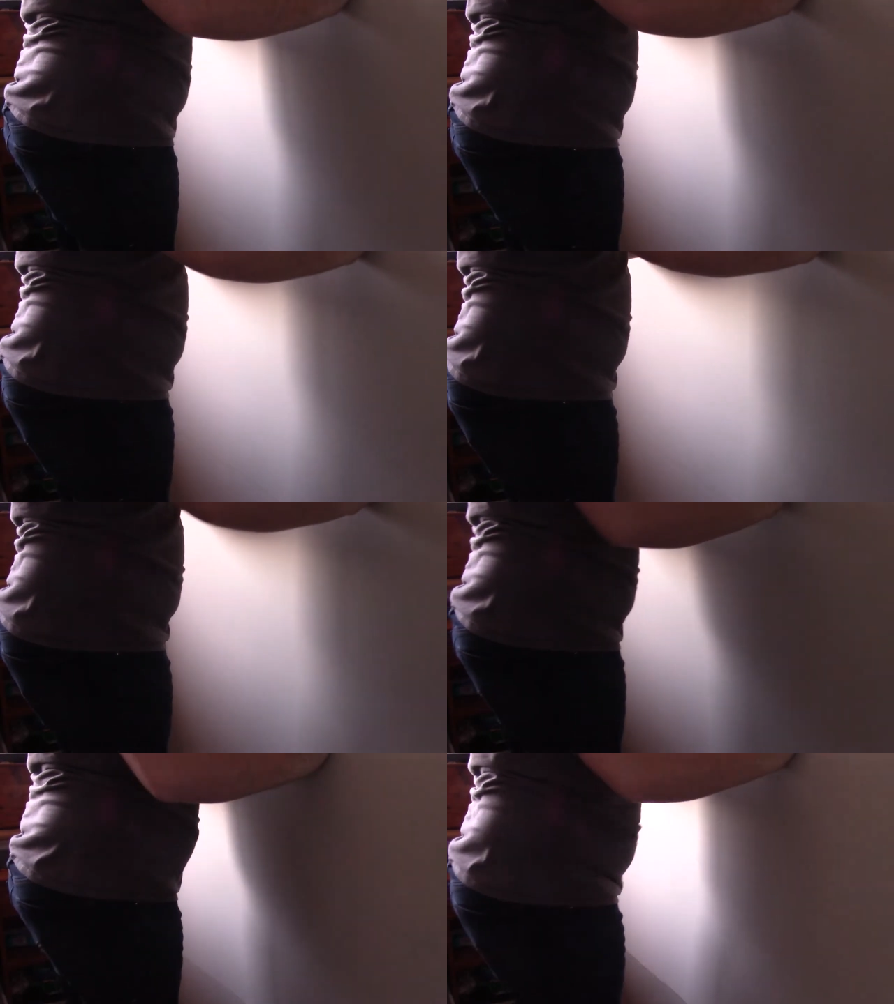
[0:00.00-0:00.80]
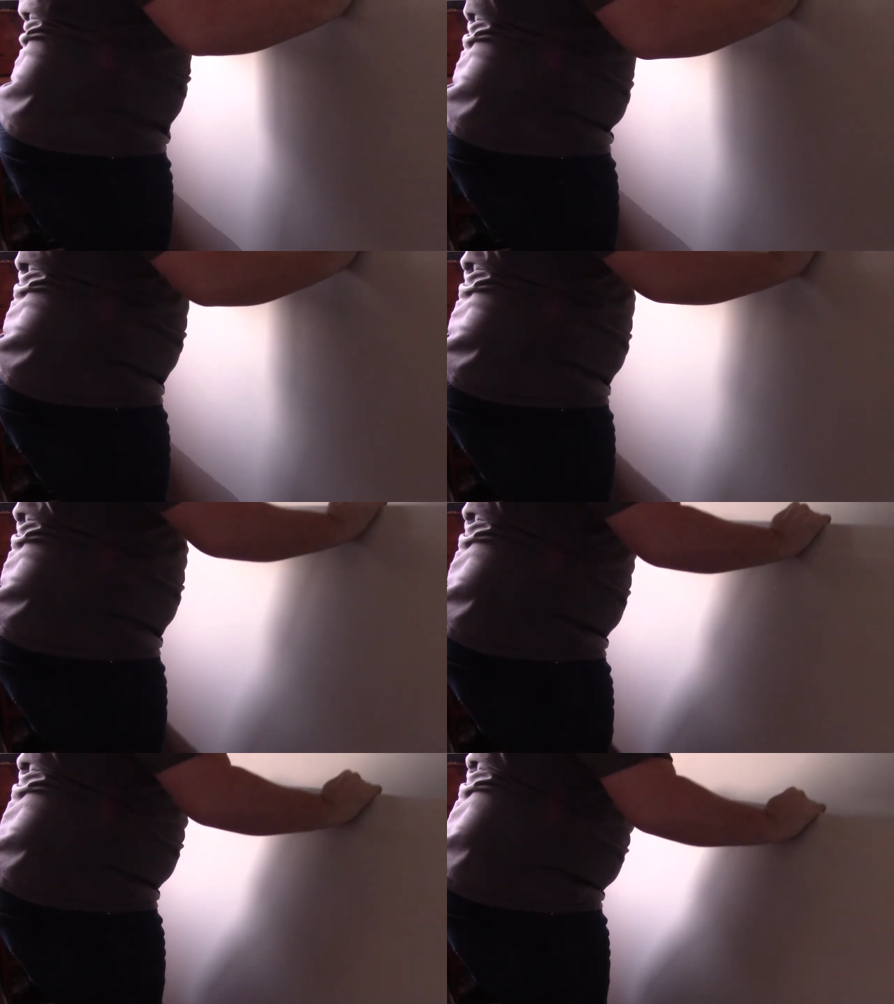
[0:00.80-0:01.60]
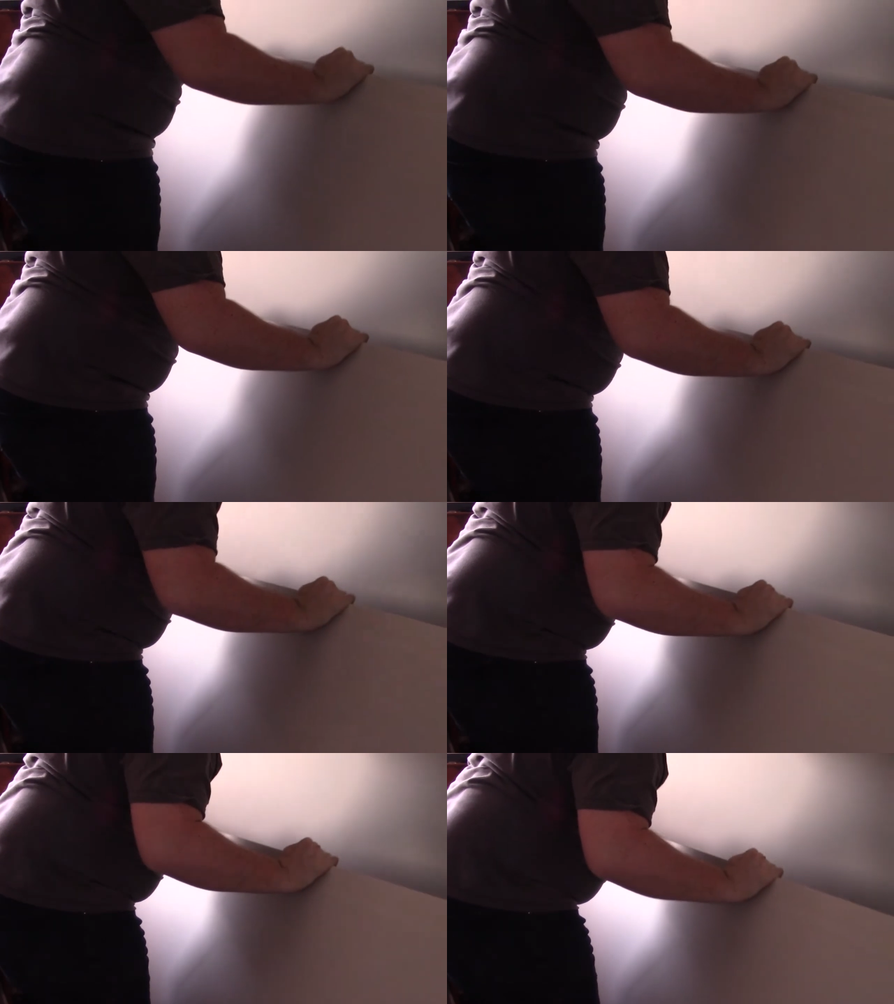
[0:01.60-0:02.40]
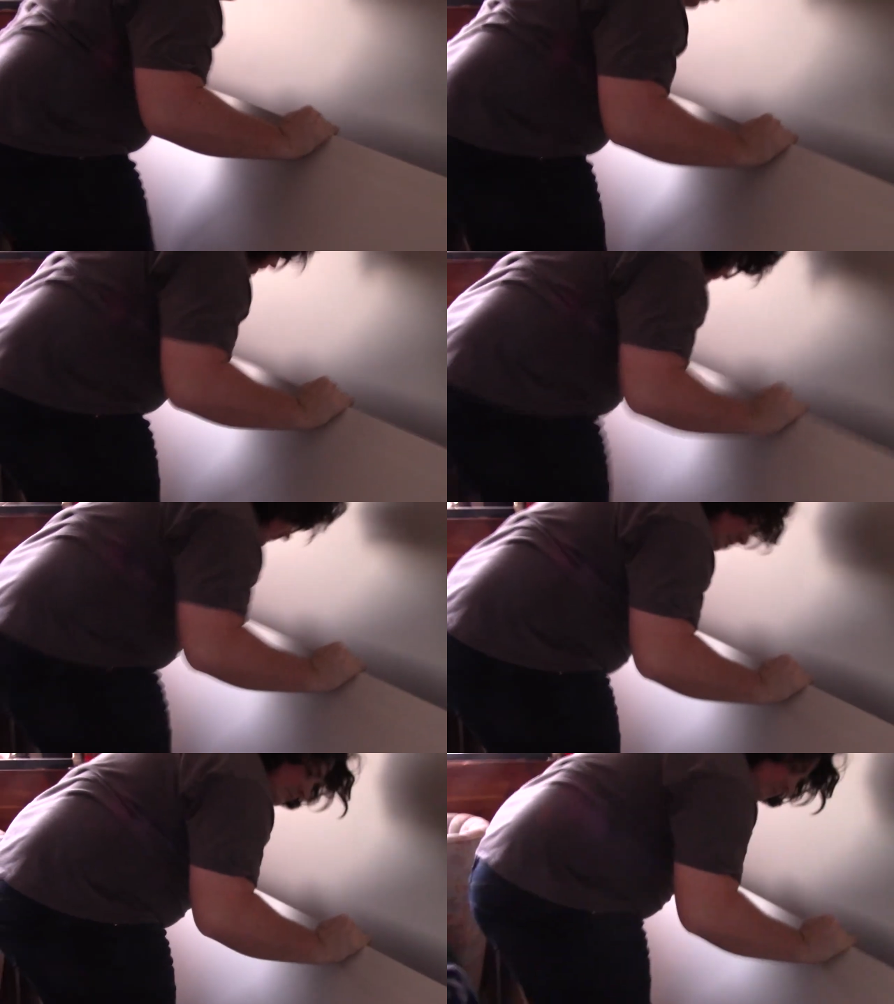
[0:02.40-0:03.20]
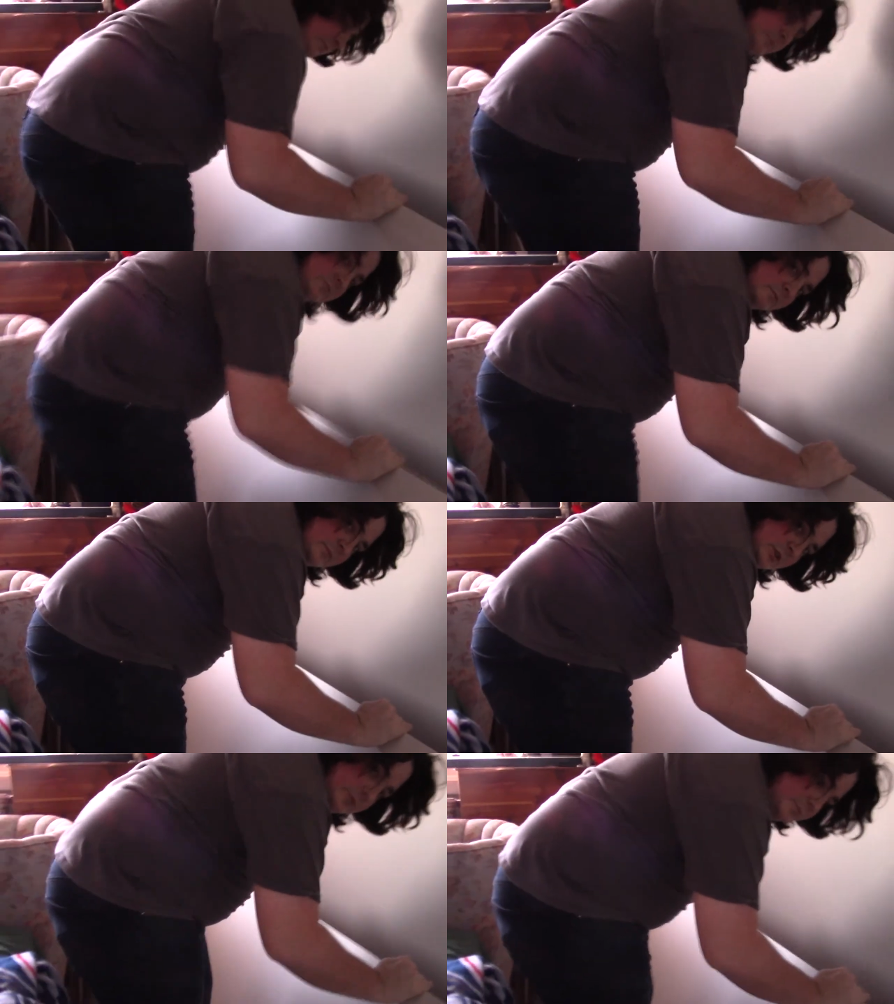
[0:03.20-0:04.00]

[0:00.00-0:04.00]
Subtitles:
[unreadable: no face in view]